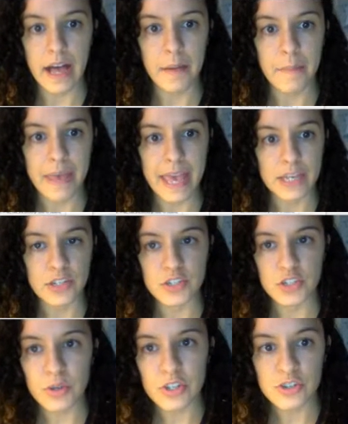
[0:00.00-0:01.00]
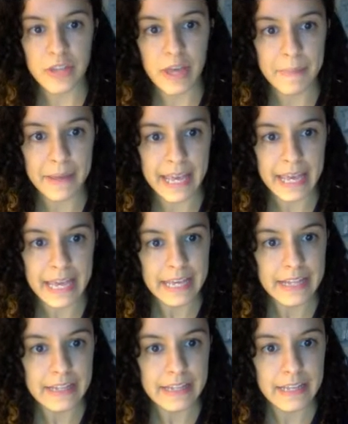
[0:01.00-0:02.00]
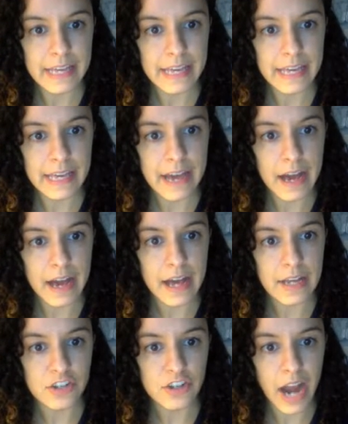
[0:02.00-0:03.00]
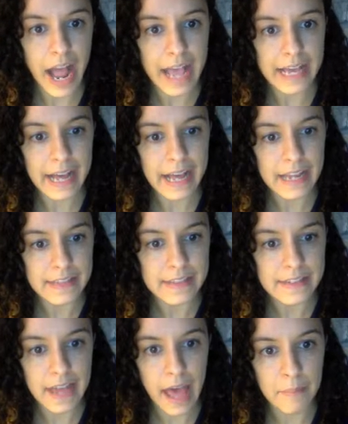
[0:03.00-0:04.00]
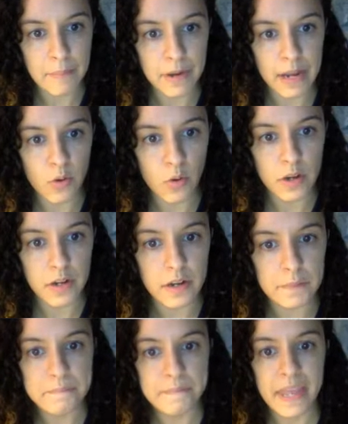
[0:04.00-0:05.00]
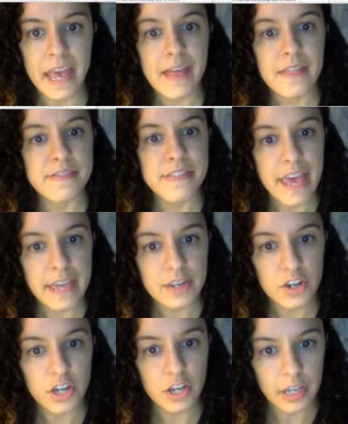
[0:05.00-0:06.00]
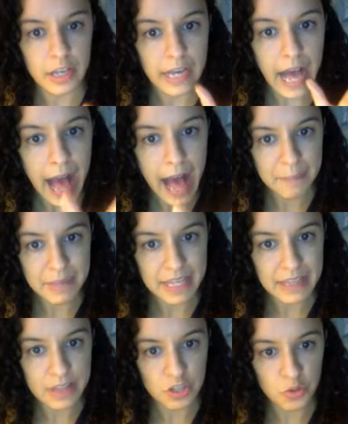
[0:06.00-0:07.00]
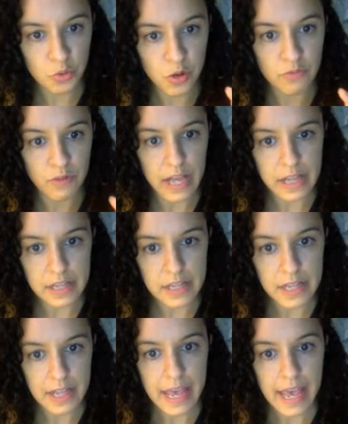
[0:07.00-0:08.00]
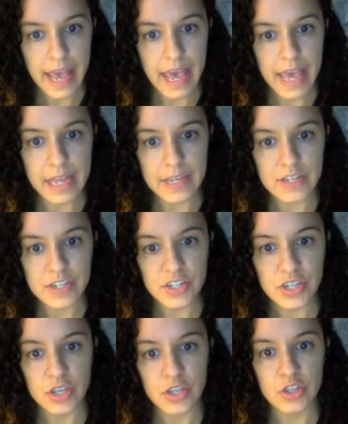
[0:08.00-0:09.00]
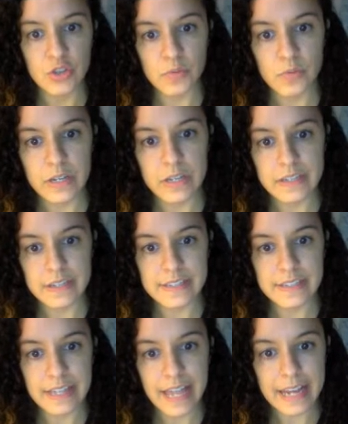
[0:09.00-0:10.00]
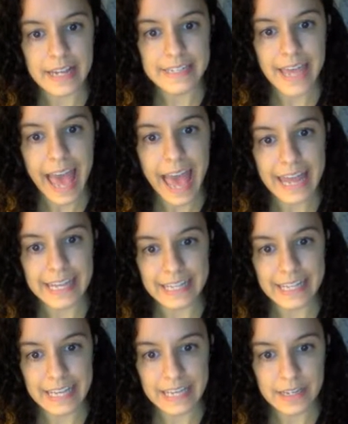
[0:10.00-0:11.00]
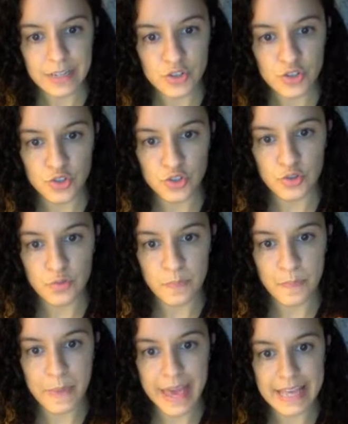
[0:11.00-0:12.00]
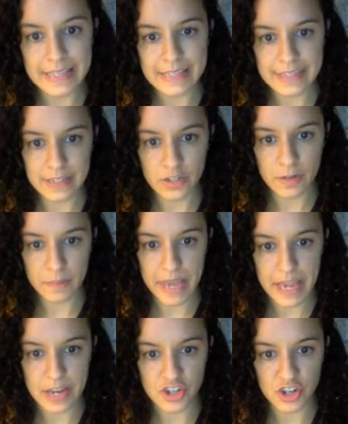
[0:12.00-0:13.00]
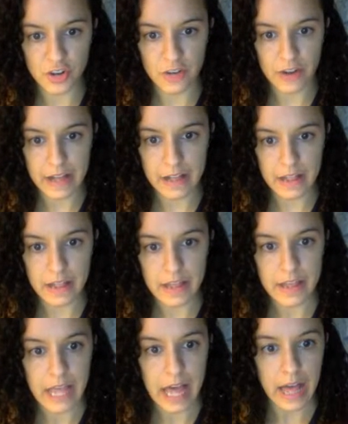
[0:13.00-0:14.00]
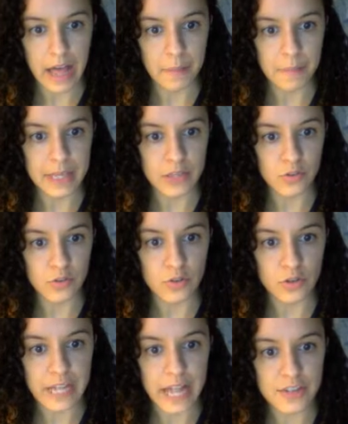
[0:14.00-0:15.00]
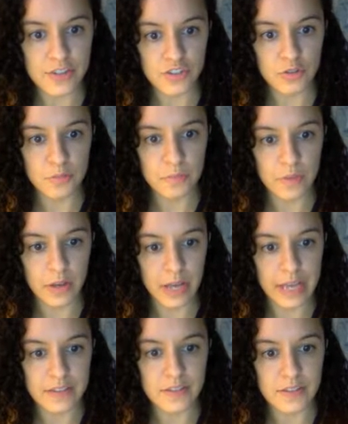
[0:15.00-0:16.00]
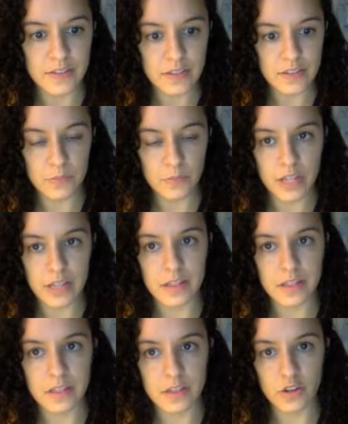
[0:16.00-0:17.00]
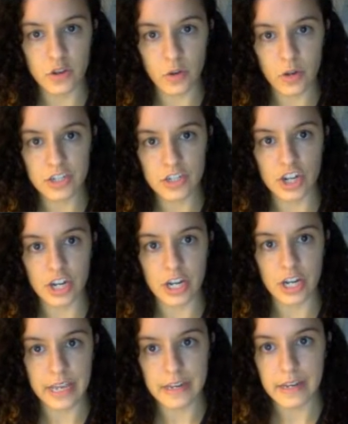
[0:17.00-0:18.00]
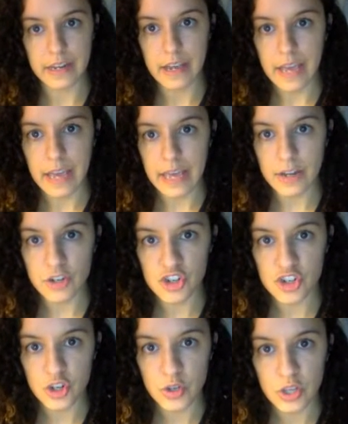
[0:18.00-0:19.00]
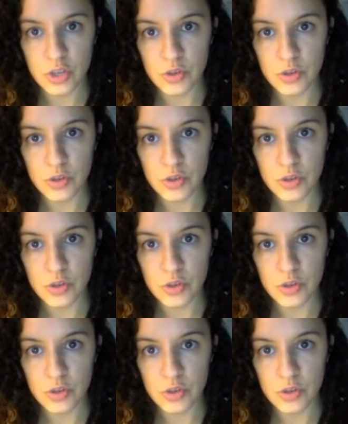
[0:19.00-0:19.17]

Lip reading: And you can do that by clicking on your icon in the top right corner. Then you're going to copy the URL and you will select add link to paste in your page URL in Google Classroom. Okay, so this is what you're going to turn in, and I'll show